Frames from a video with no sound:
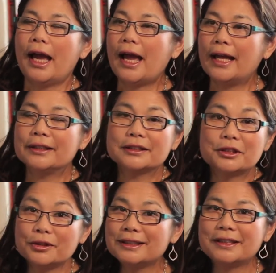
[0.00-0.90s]
And the
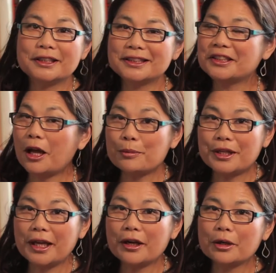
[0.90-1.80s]
students didn't stop
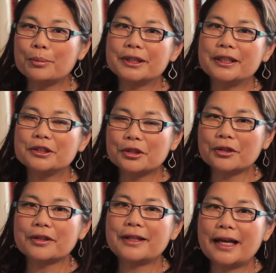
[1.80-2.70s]
there, but they
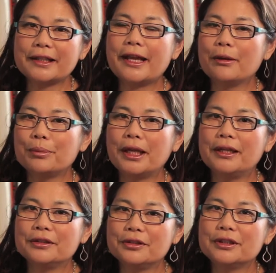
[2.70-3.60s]
took that
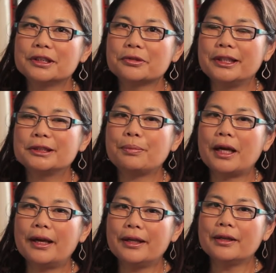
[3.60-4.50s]
campaign to the streets
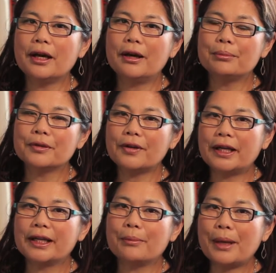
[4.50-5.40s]
by
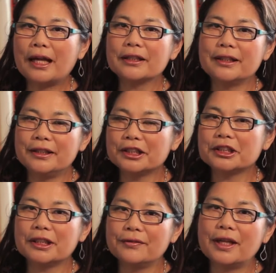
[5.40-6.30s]
providing a ballot
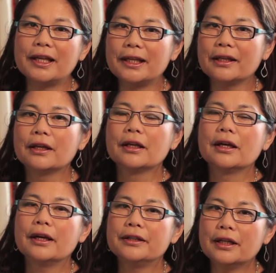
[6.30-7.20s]
initiative, getting
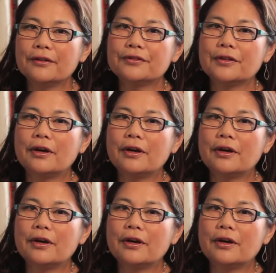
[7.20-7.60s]
enough